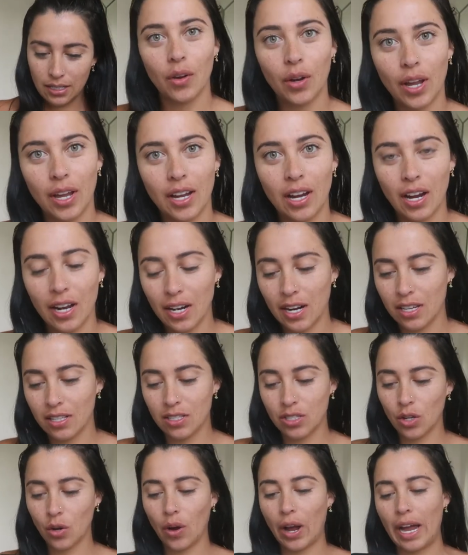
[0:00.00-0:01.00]
Okay, got it.
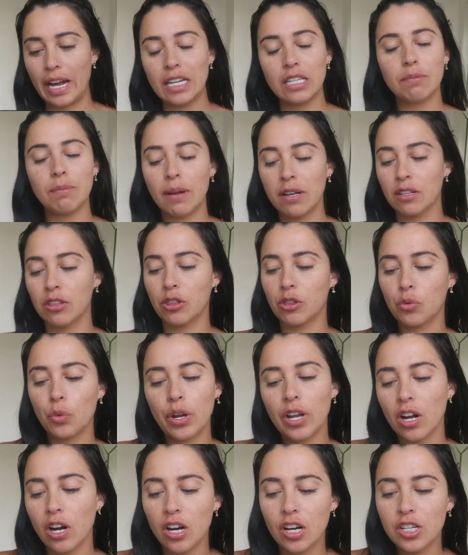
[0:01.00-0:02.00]
So I spent
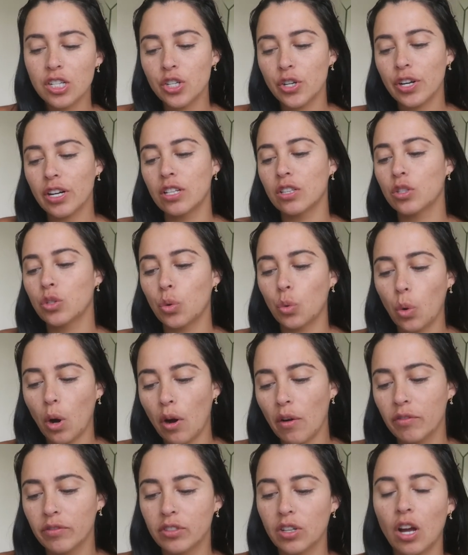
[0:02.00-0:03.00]

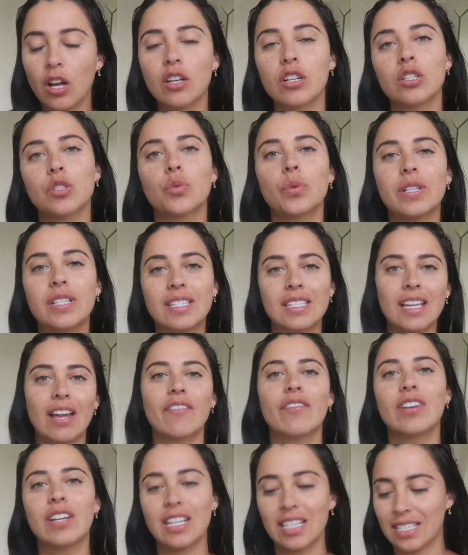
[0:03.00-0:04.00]

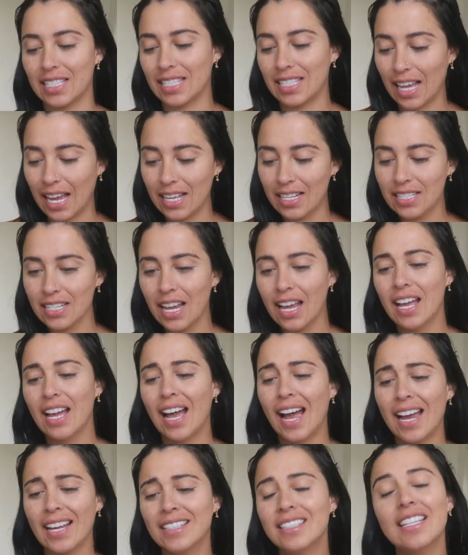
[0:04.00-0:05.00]
$312.70.
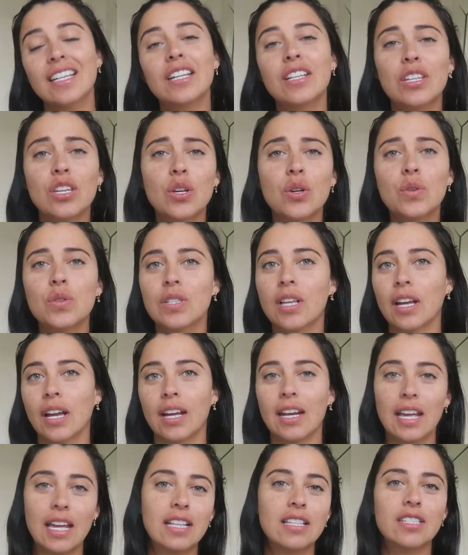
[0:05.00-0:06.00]
I did use like
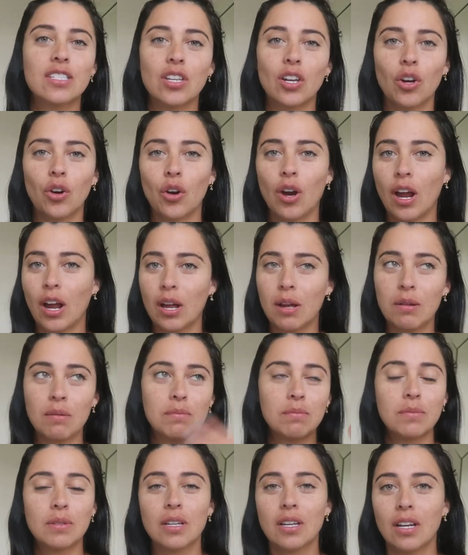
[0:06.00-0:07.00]
an
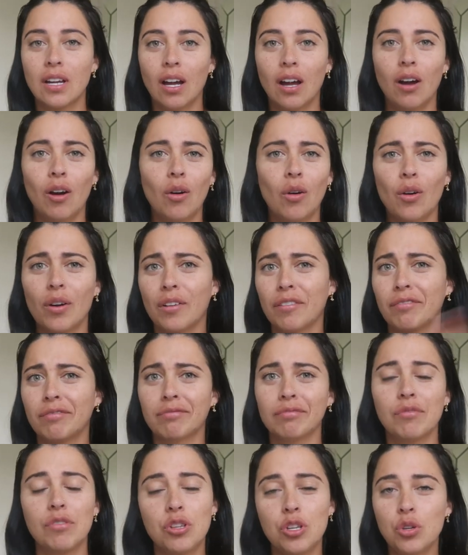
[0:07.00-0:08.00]
Instagram or
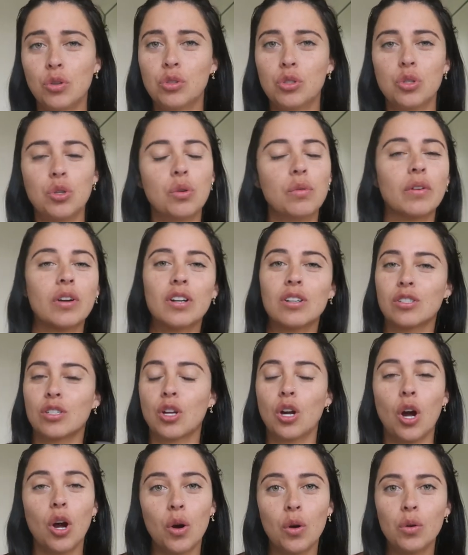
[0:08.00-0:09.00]
YouTuber's
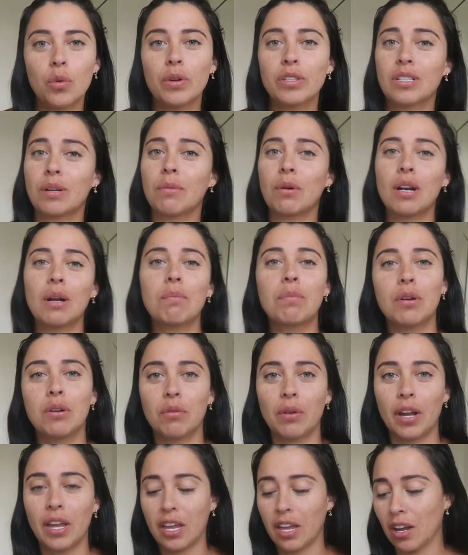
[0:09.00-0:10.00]
code, which I'm gonna put
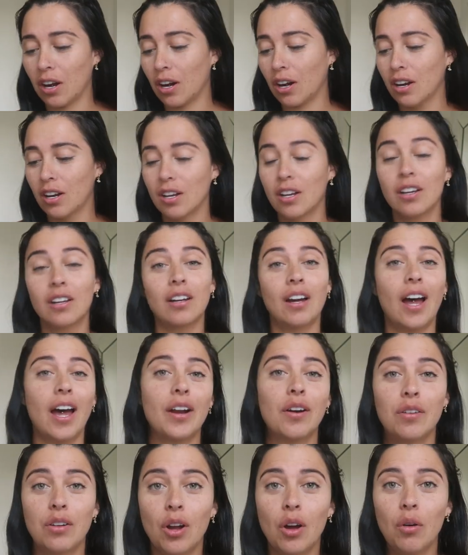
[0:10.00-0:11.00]
right here.
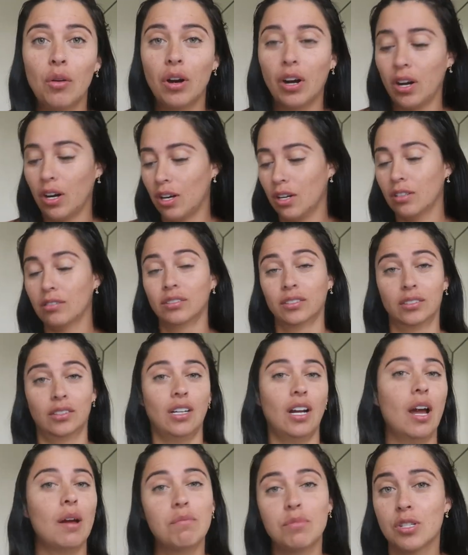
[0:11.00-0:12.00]
I don't know her.
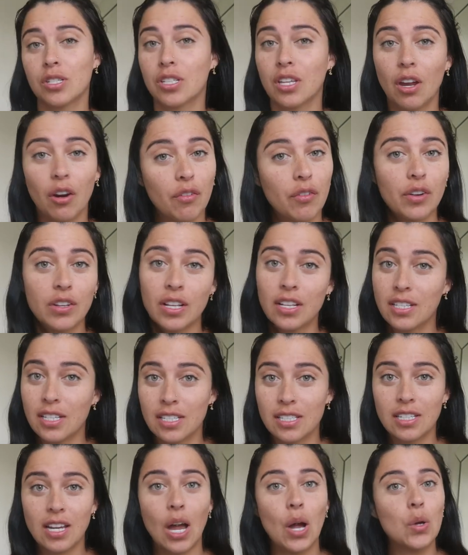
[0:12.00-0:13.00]
I'm just here for the
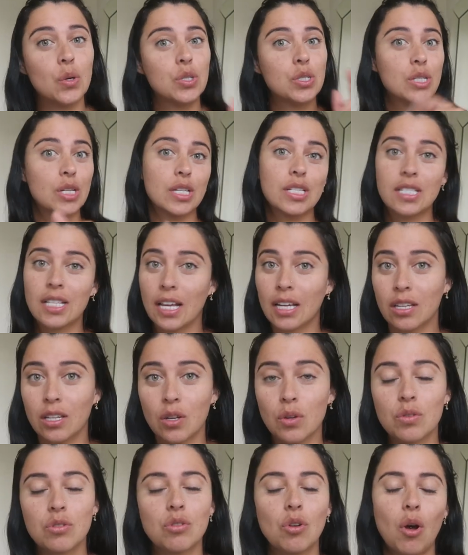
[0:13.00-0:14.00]
discount, just like
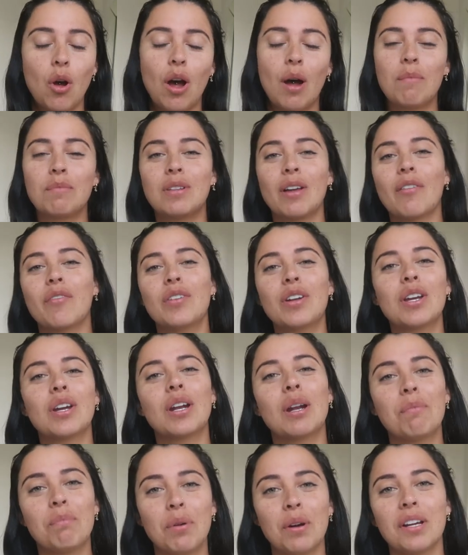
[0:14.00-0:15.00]
you. So I'm definitely
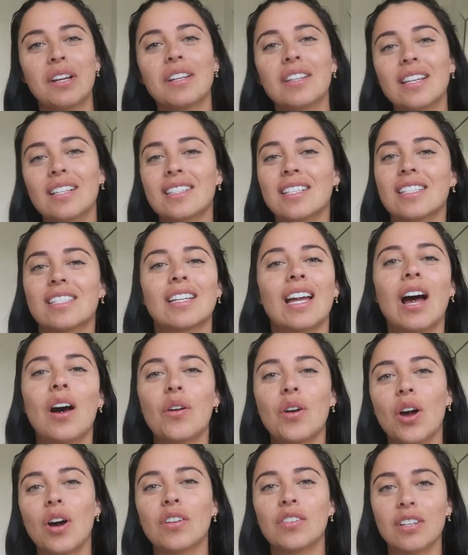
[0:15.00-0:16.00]
gonna put the
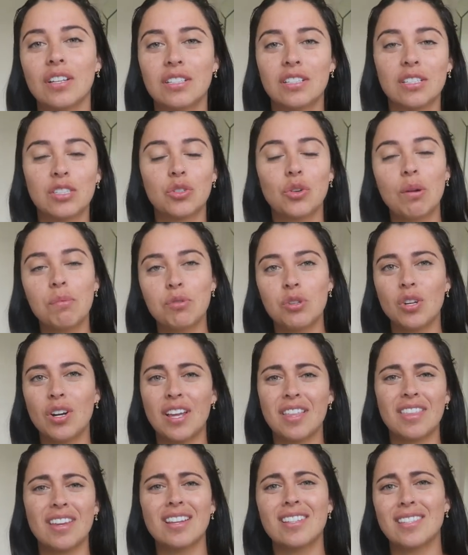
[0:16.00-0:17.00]
discount on the description.
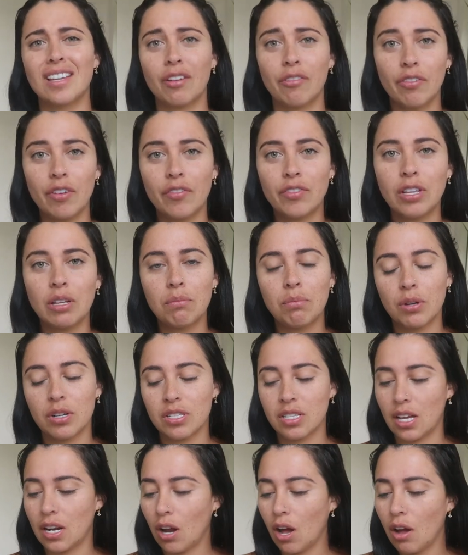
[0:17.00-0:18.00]
I think it's like
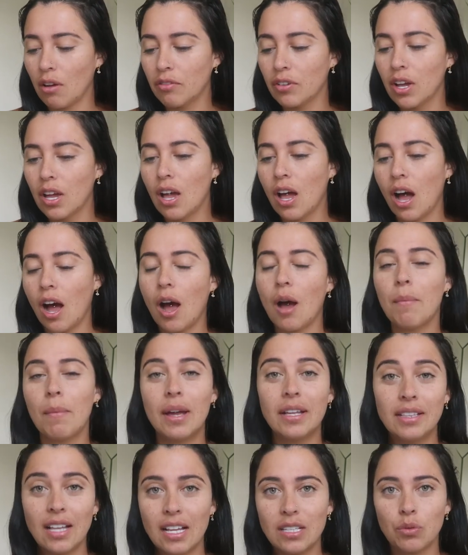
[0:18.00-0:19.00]
15% off,
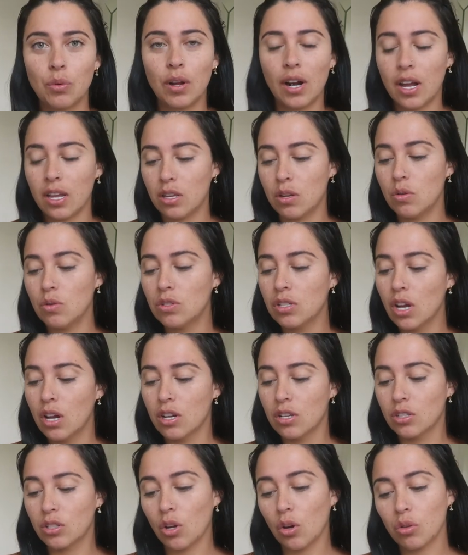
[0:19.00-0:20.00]
and that's what I use.
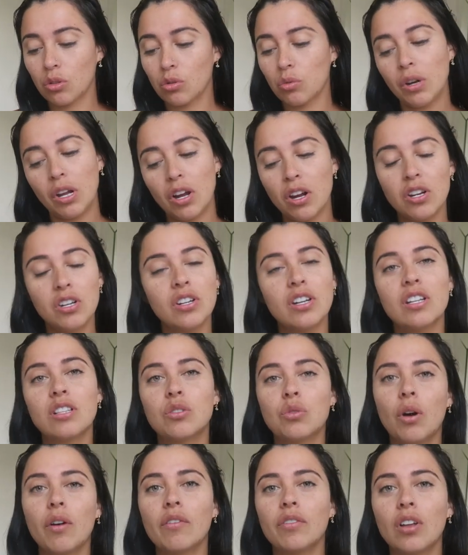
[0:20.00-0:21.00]
So
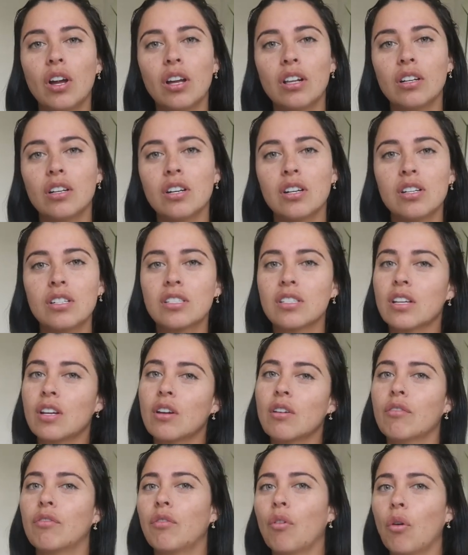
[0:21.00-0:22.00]
$312
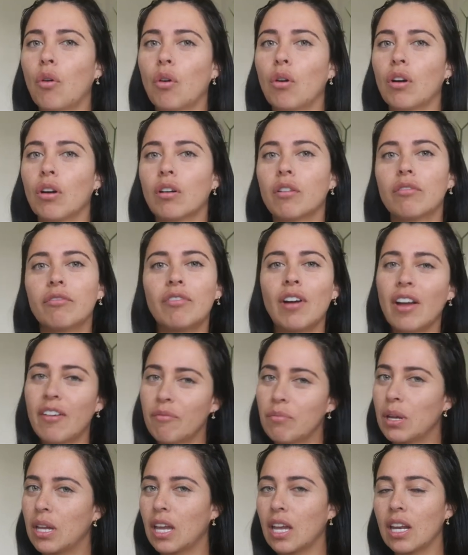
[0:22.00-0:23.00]
for
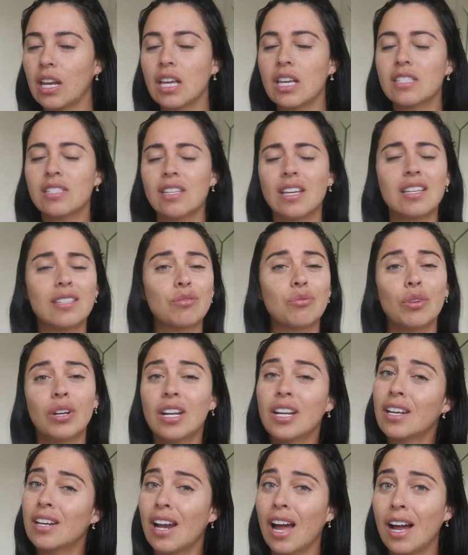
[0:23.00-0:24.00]
5 bikinis is
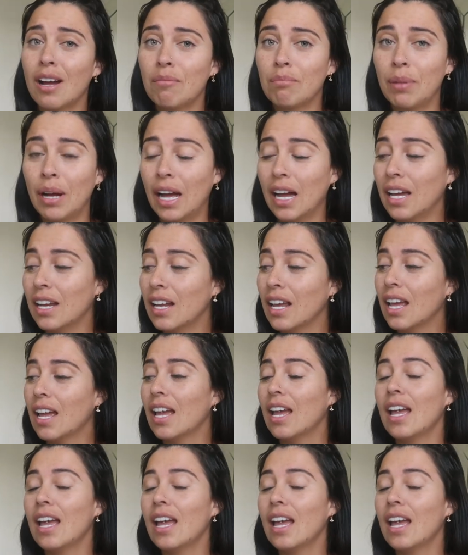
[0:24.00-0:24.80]
really not bad.